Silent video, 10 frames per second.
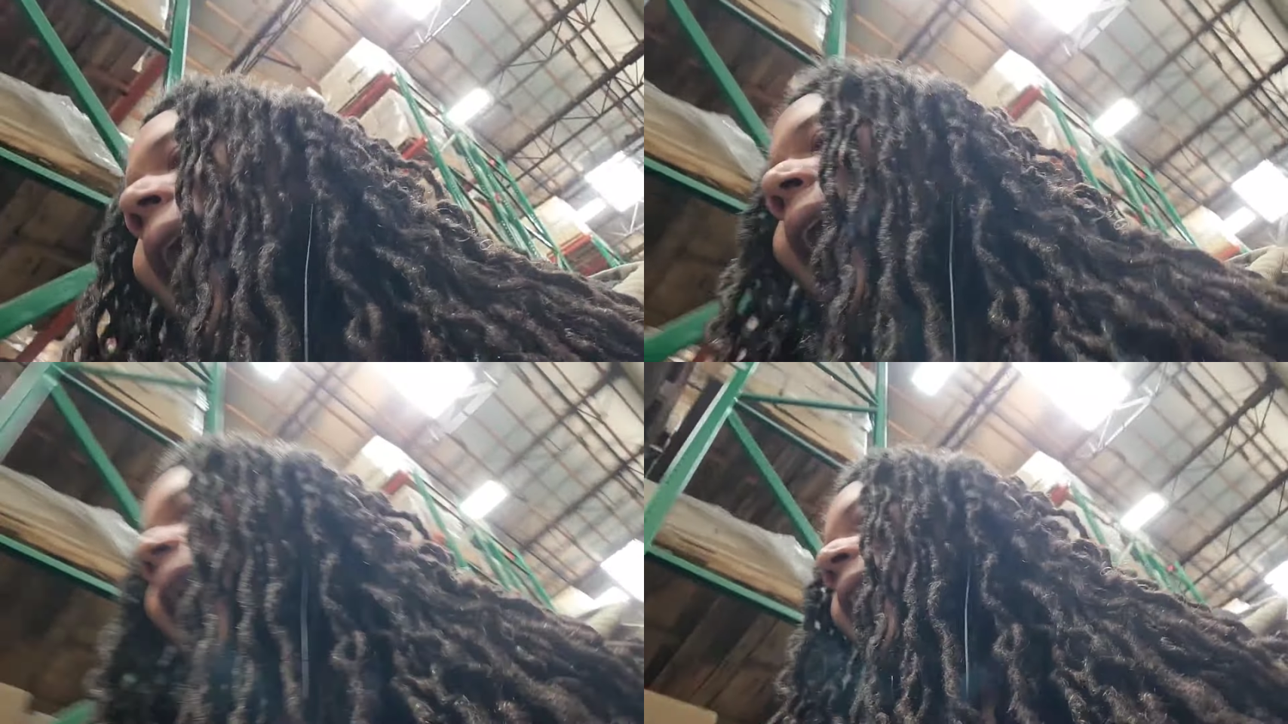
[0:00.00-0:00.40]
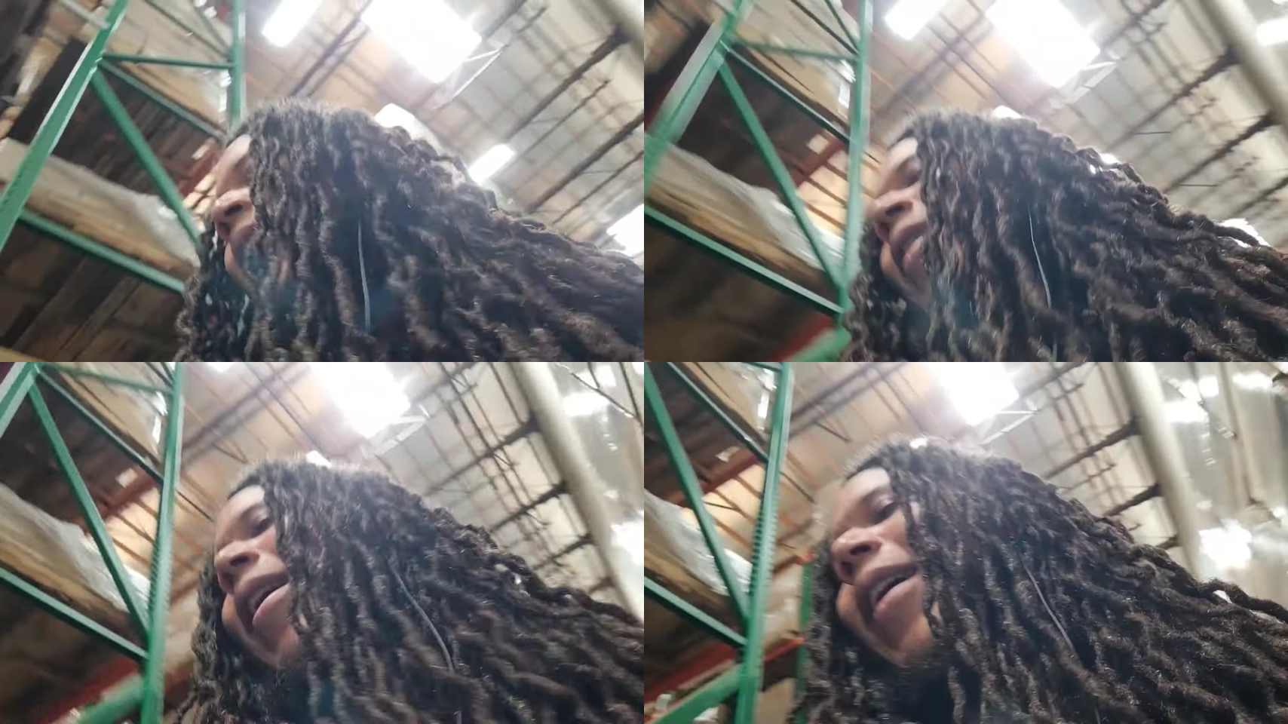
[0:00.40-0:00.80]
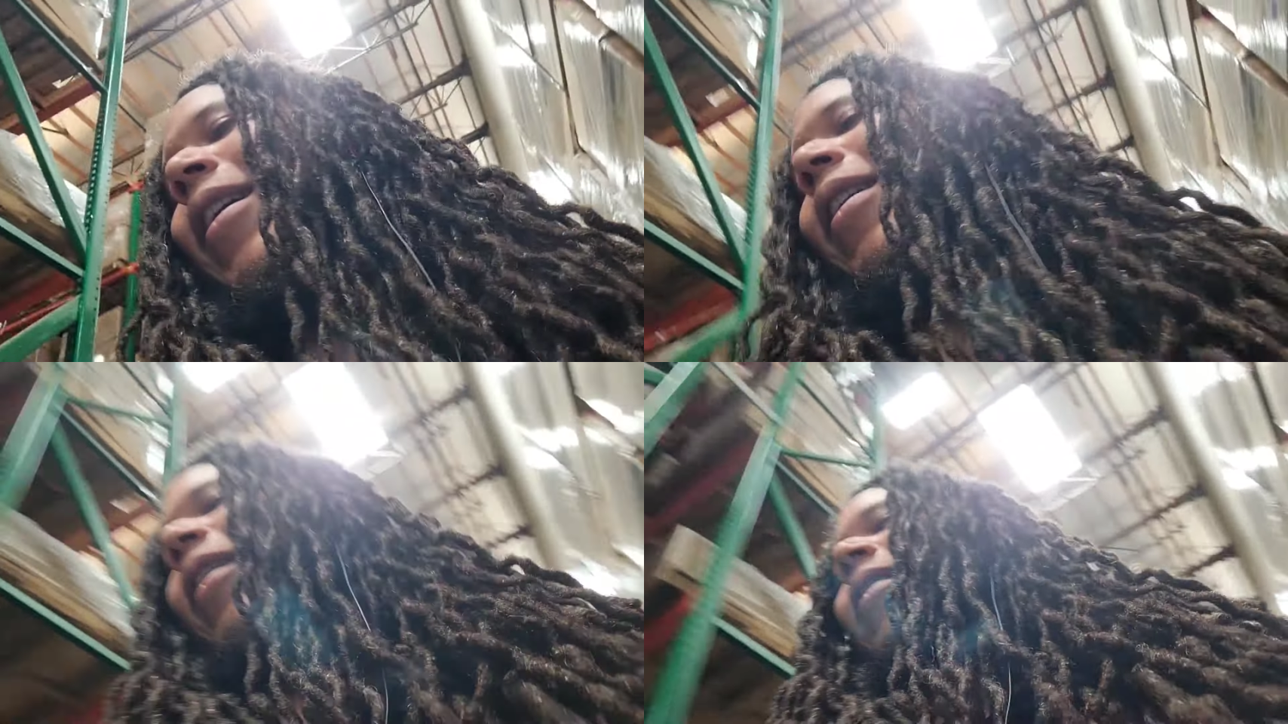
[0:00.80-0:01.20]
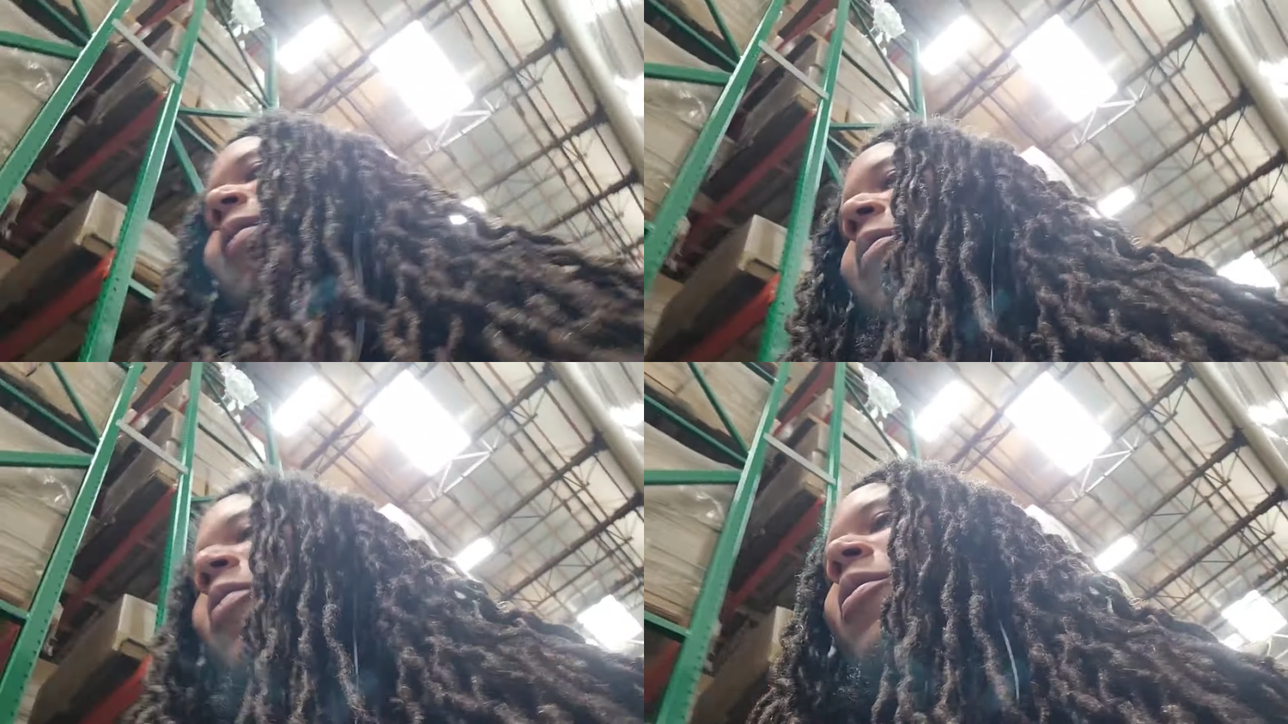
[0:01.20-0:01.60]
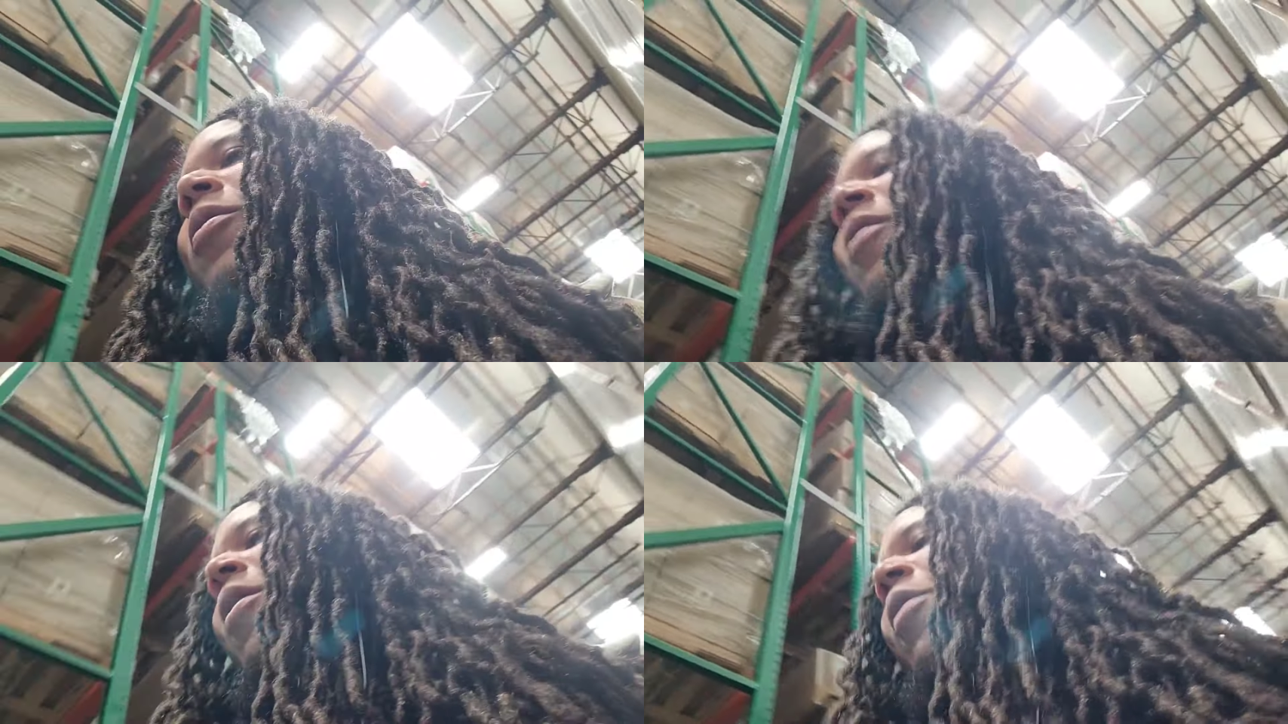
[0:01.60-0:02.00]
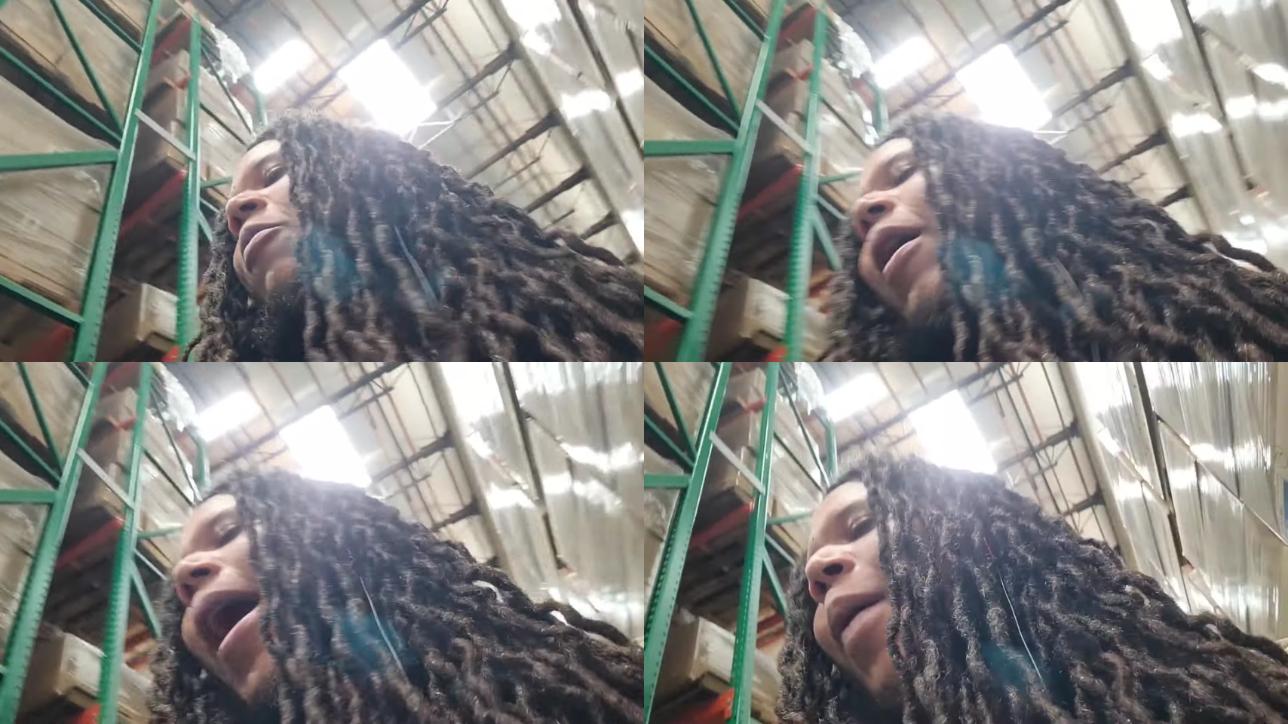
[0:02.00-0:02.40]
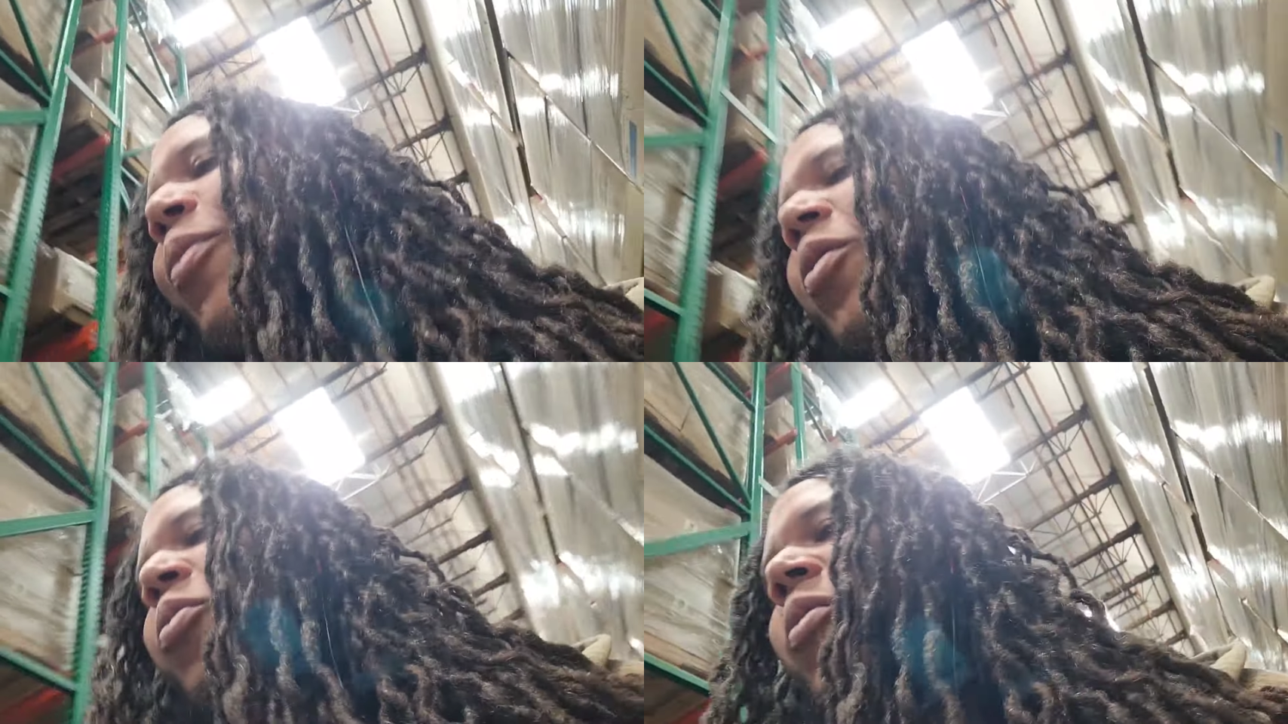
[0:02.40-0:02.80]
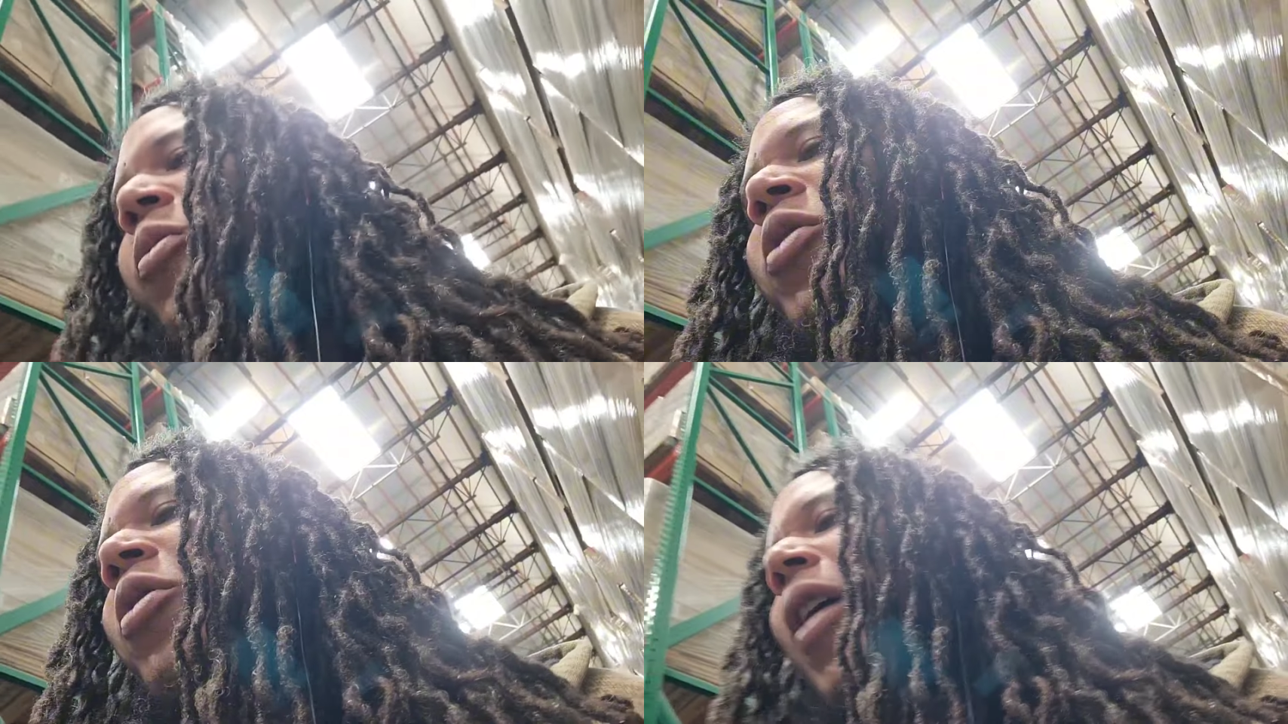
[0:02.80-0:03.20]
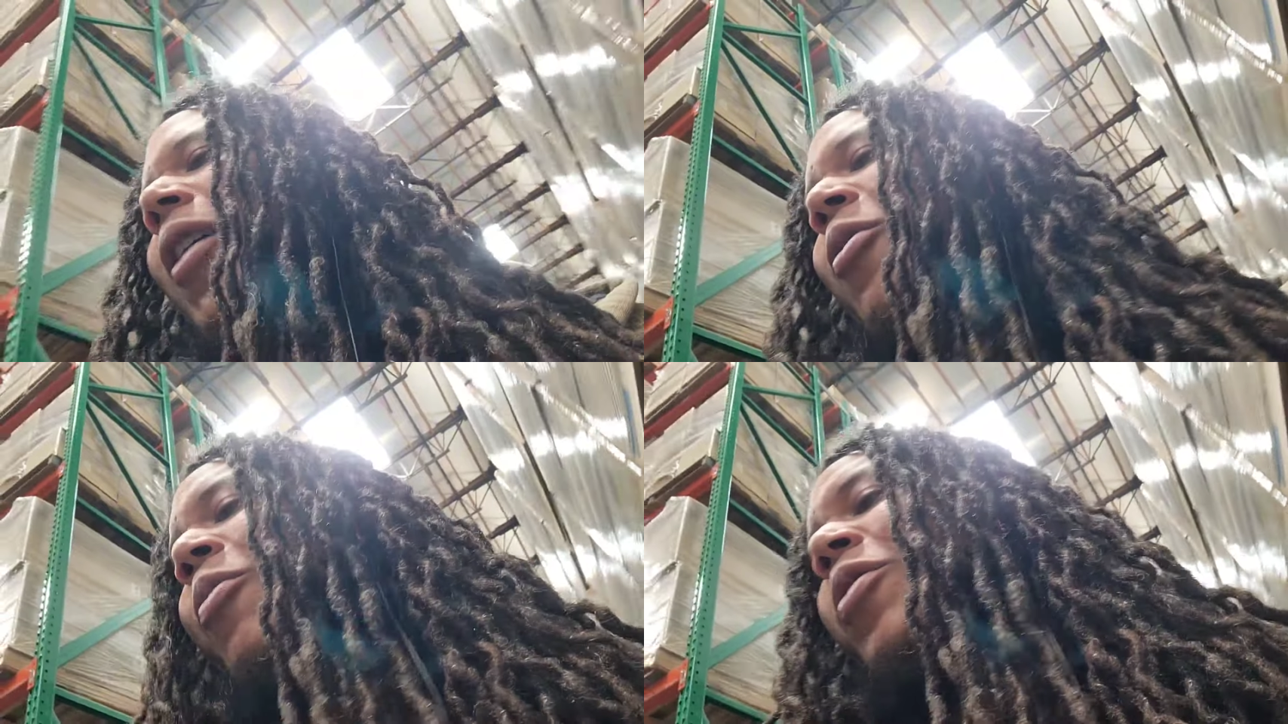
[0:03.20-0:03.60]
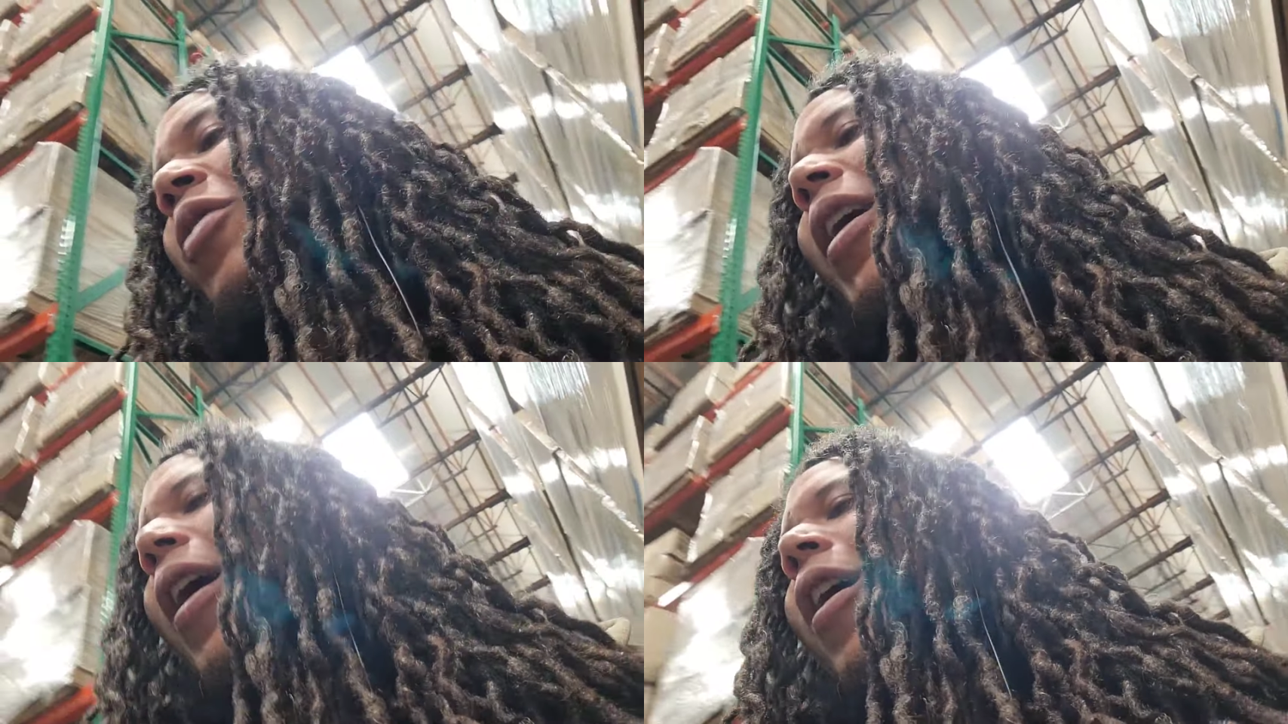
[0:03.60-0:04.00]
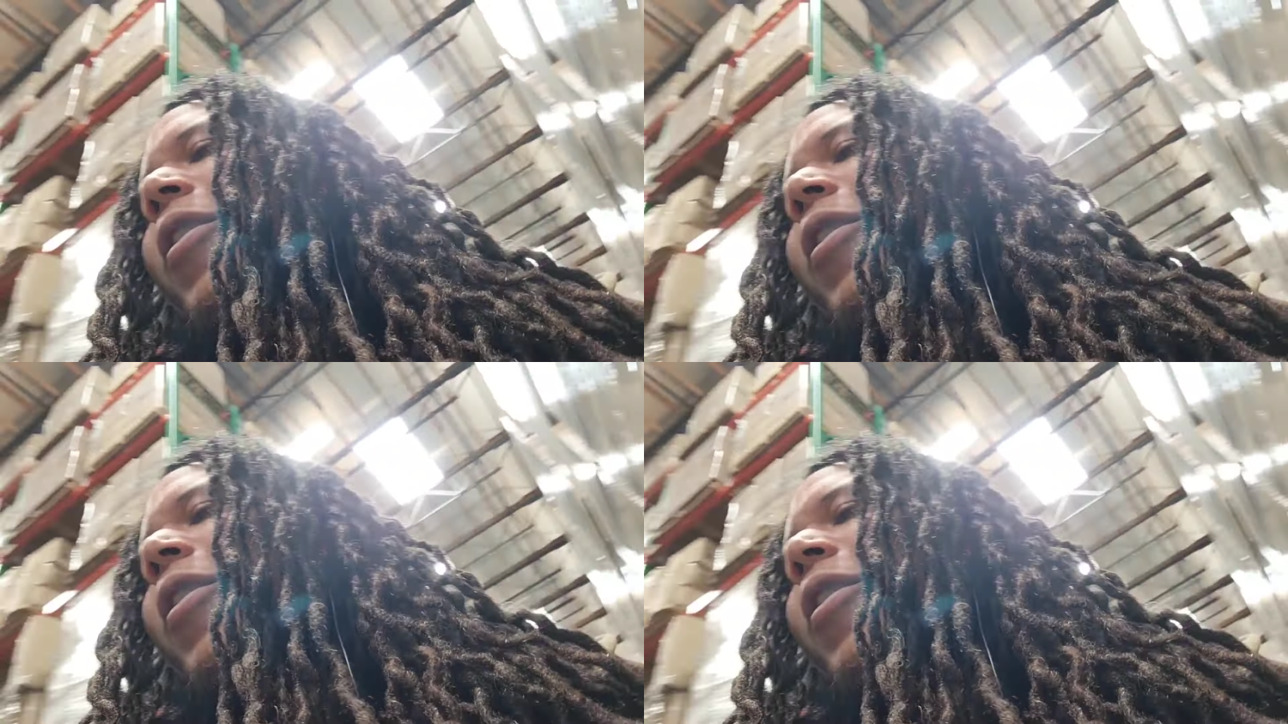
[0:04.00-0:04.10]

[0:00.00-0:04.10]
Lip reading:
Nobody's mouth can be seen.